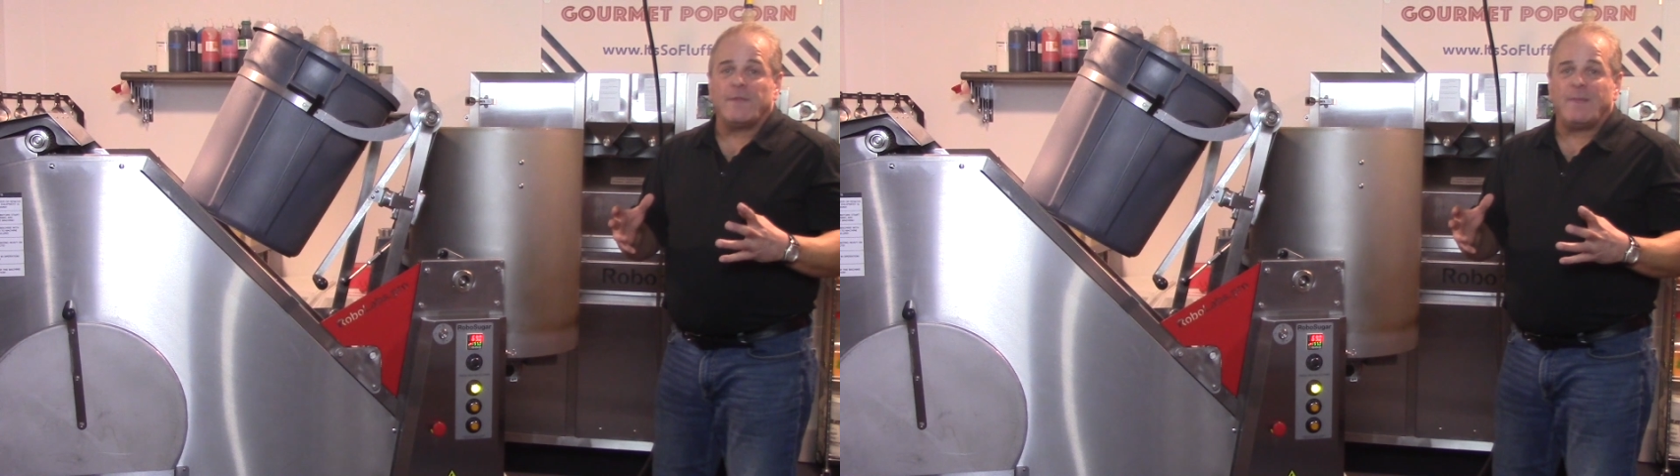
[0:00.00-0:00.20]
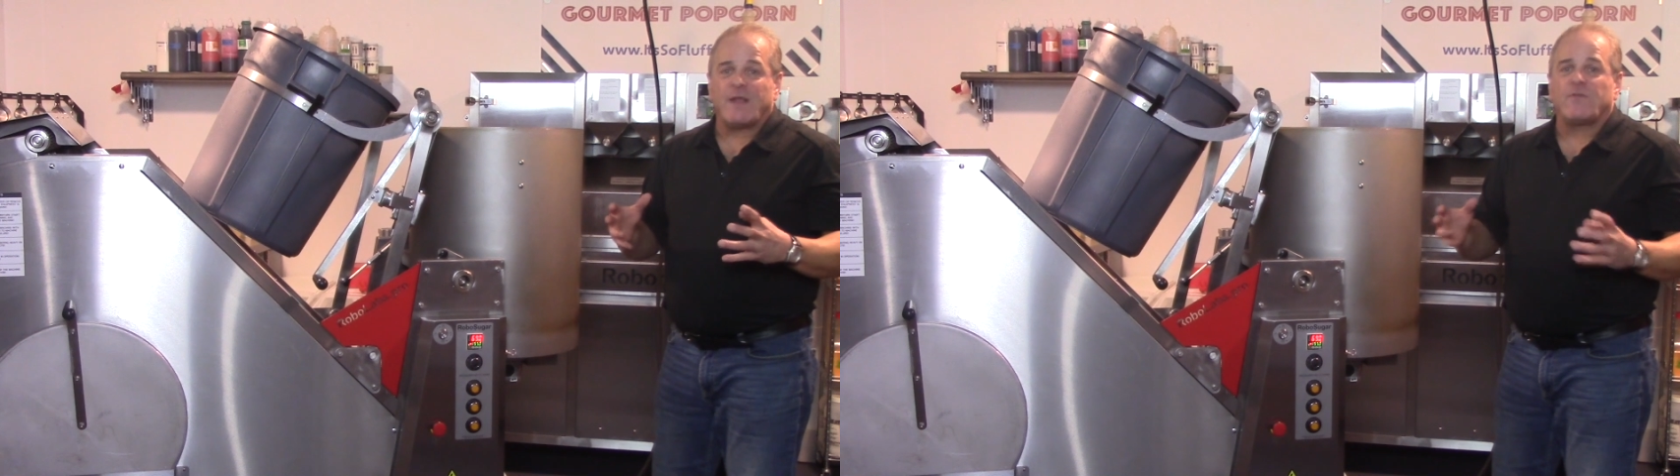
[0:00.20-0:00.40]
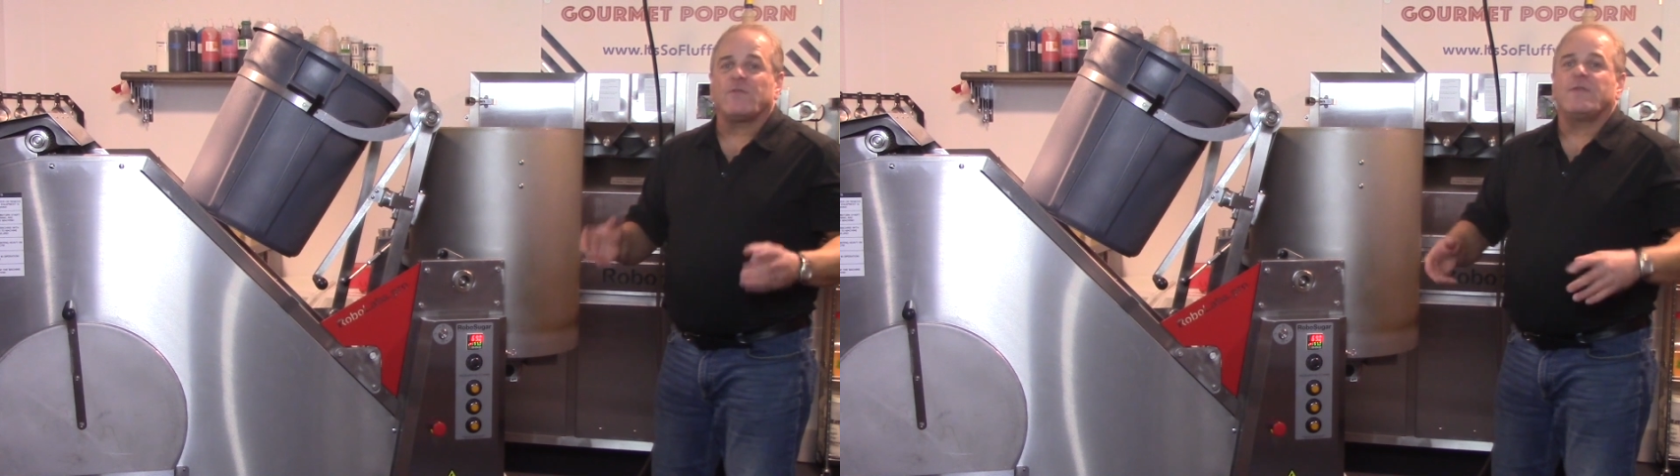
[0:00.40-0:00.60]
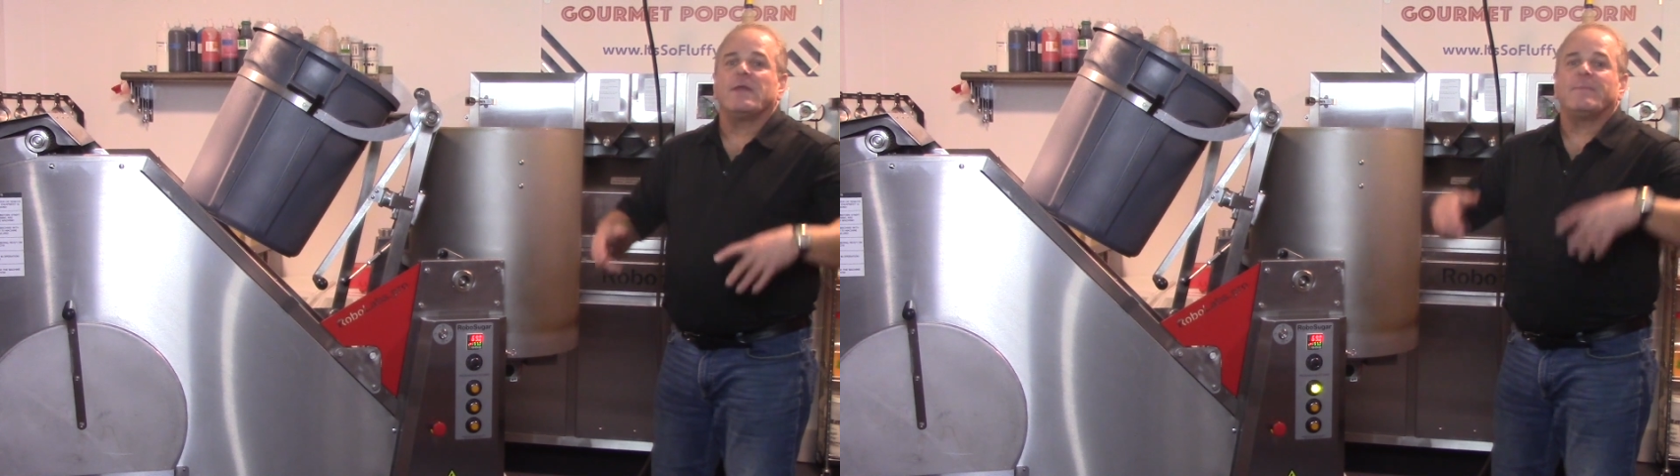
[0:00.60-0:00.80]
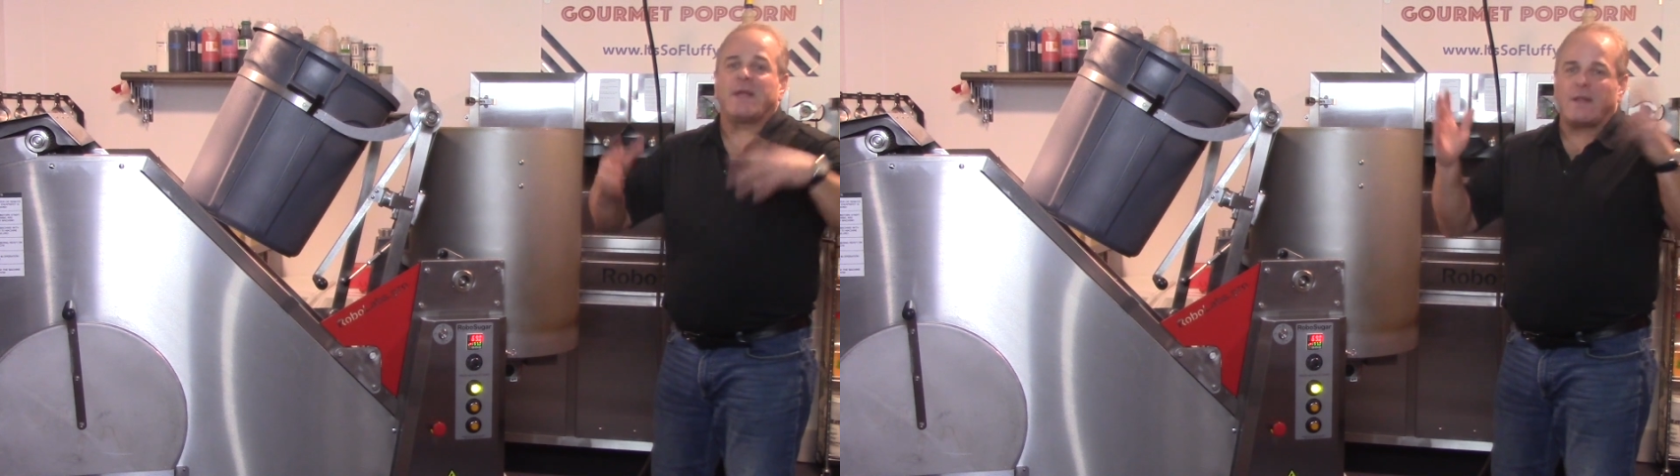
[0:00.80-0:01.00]
the mix, you'll see
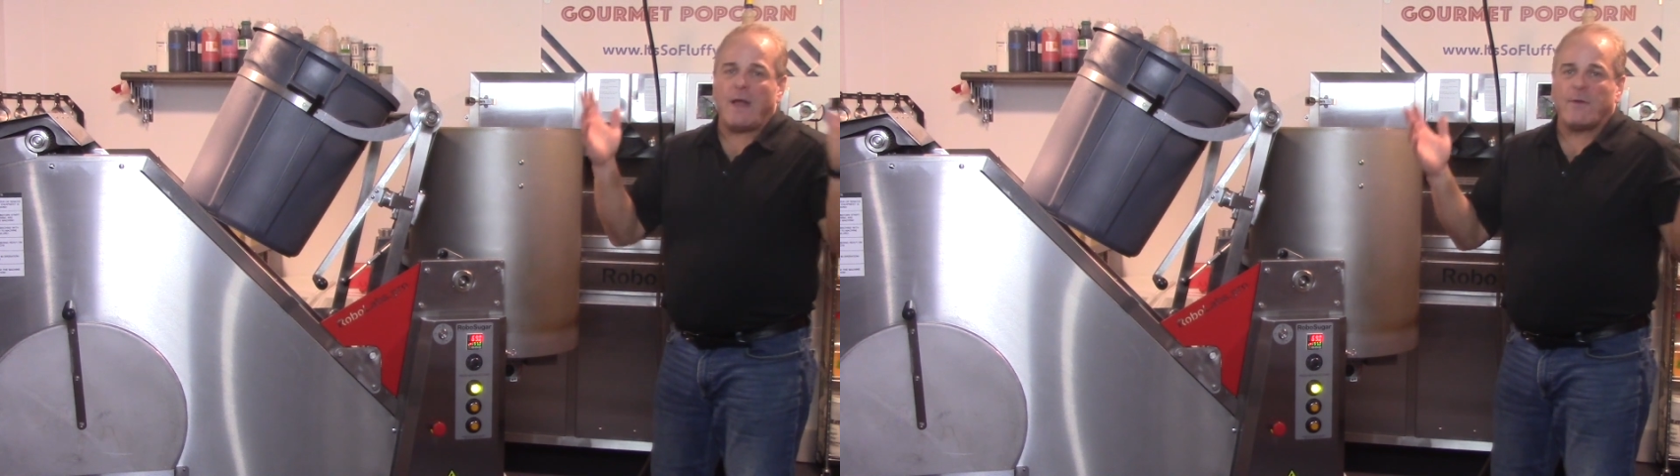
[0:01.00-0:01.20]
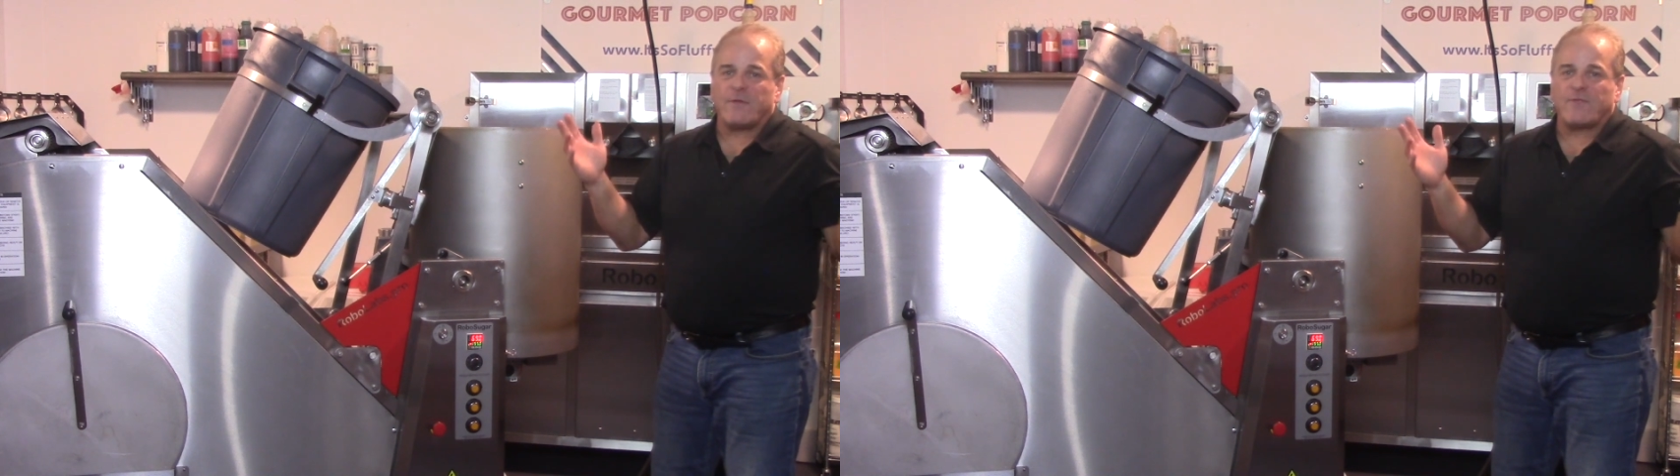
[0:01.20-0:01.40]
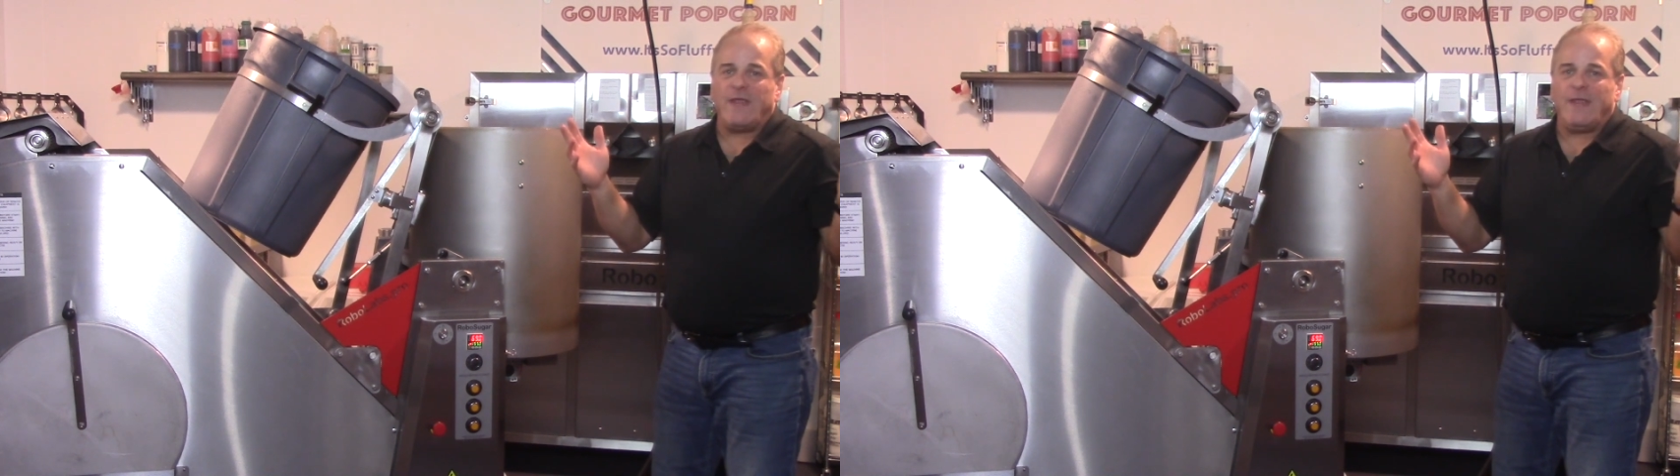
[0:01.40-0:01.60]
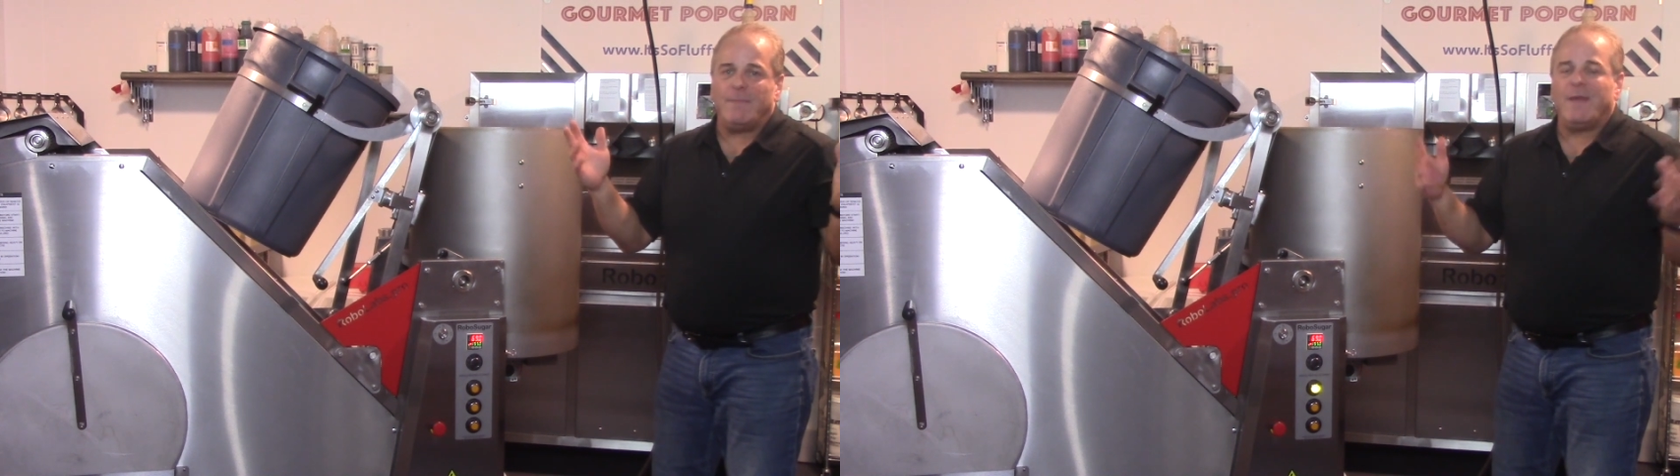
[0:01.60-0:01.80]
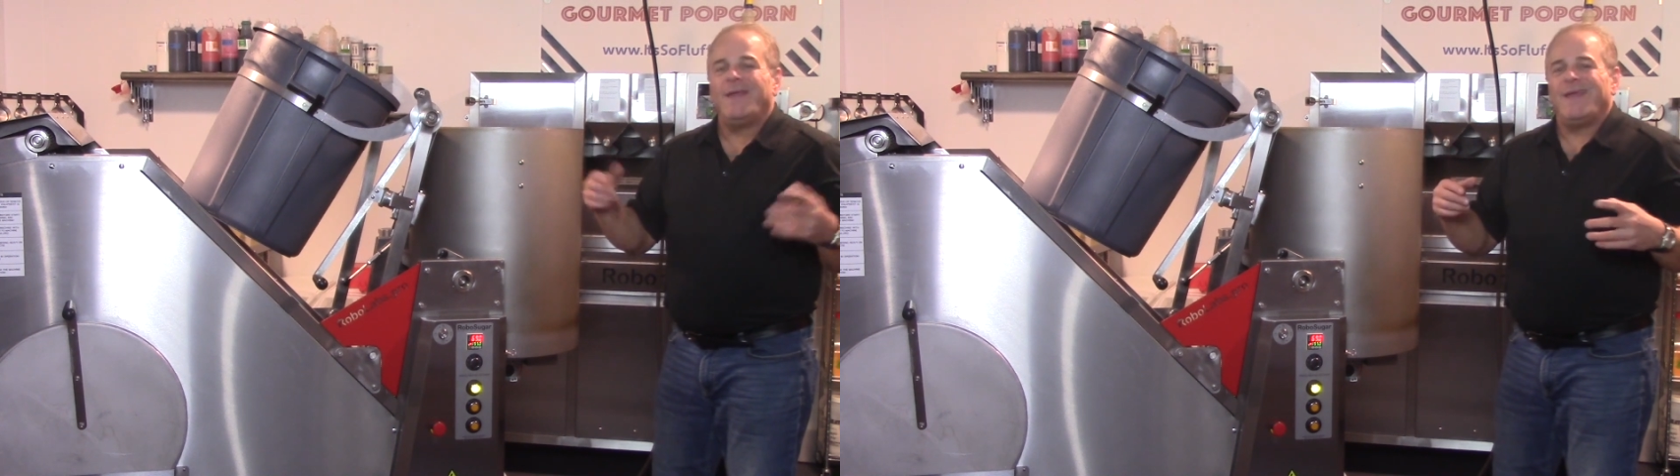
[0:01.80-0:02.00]
a big cloud of steam.